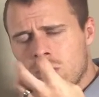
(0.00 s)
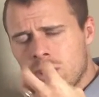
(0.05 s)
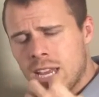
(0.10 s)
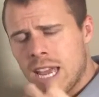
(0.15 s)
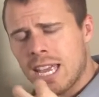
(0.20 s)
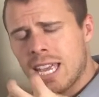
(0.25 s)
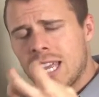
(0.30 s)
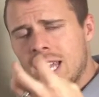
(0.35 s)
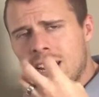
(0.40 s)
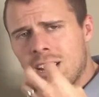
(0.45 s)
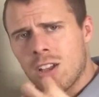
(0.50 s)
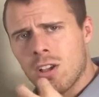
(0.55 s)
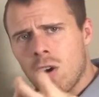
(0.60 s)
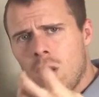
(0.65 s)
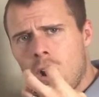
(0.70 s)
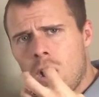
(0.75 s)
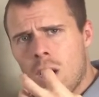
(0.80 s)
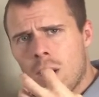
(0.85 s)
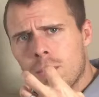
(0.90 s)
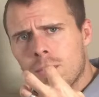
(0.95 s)
taking in
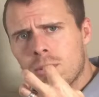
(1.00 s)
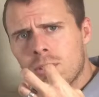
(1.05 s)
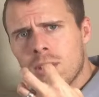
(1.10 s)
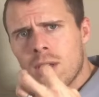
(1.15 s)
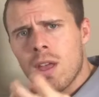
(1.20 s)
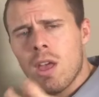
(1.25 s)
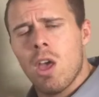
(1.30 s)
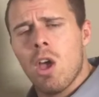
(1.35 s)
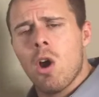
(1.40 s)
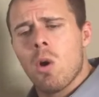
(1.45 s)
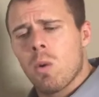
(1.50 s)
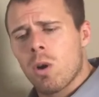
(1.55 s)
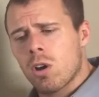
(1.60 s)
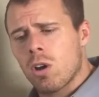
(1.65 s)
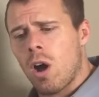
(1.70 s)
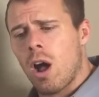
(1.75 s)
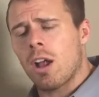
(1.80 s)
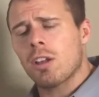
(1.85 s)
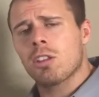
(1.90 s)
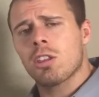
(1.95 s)
carbs, we're
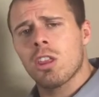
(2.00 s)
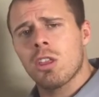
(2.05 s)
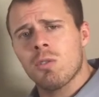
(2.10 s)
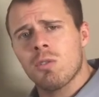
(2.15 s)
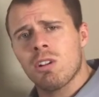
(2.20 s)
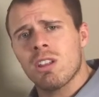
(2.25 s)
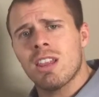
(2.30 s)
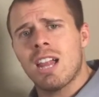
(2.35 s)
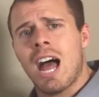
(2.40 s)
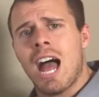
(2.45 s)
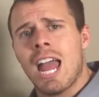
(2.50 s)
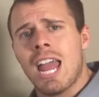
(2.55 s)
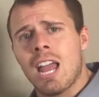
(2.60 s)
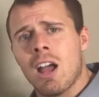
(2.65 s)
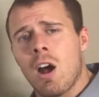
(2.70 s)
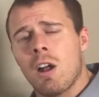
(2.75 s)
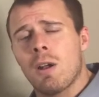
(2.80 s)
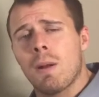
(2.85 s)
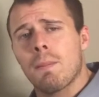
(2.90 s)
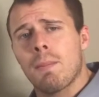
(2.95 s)
constantly
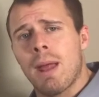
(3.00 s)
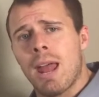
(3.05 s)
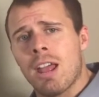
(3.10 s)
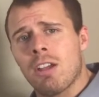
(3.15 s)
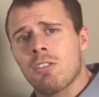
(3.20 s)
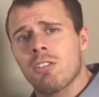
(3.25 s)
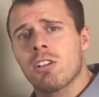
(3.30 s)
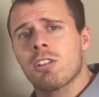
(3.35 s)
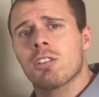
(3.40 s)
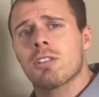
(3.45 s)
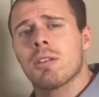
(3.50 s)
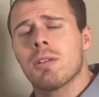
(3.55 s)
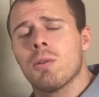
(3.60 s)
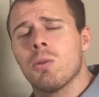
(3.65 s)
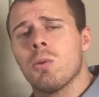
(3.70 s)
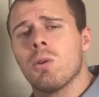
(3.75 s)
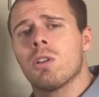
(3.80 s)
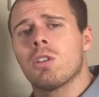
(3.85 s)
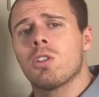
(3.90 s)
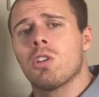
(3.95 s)
relying on our pancreas
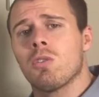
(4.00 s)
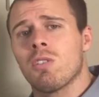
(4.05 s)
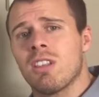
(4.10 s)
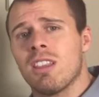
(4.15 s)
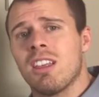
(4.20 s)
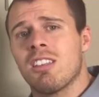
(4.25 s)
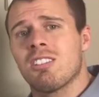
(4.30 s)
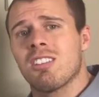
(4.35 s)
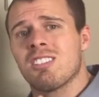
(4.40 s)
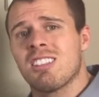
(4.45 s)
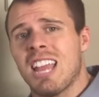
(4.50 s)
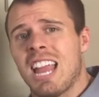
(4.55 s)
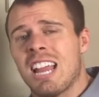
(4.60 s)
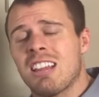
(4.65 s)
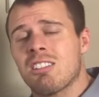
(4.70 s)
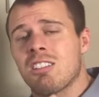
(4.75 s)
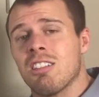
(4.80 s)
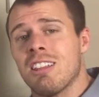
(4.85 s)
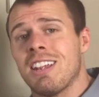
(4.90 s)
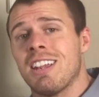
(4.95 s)
to release this
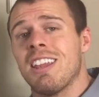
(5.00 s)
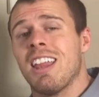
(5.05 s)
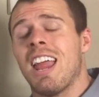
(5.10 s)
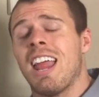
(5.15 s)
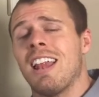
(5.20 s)
insulin,